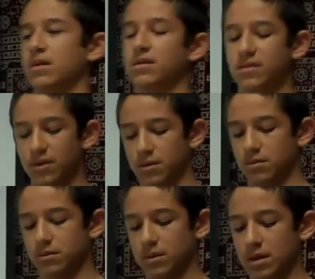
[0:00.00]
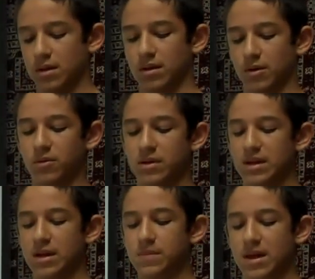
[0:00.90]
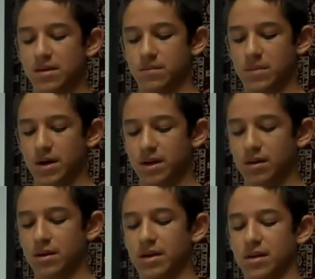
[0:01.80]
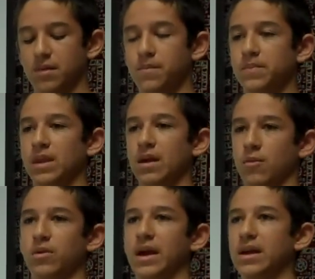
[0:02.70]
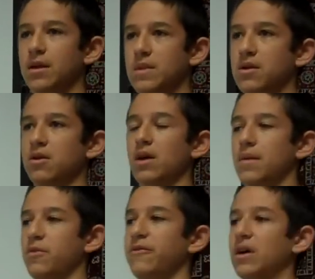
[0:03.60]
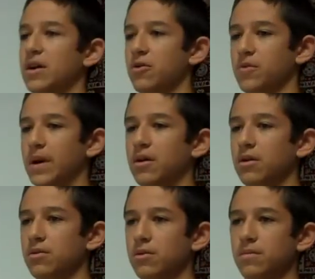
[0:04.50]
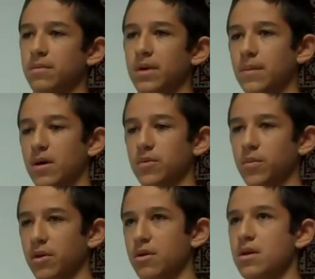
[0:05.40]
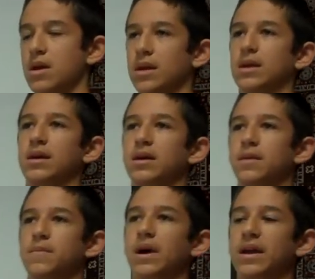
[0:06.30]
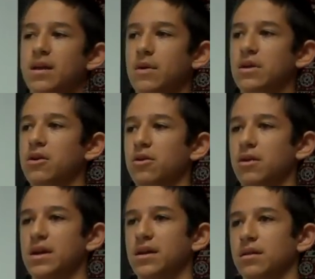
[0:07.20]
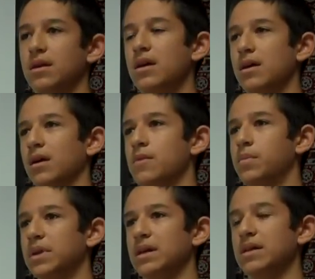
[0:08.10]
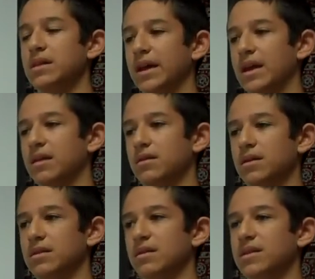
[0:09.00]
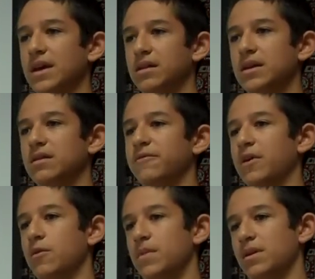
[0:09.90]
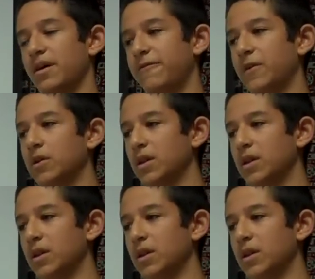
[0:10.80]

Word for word: So I want you to keep that in mind. And when I came here, I moved out here with my uncle, my mom's brother, and I came out here and completely like in this alien environment, I felt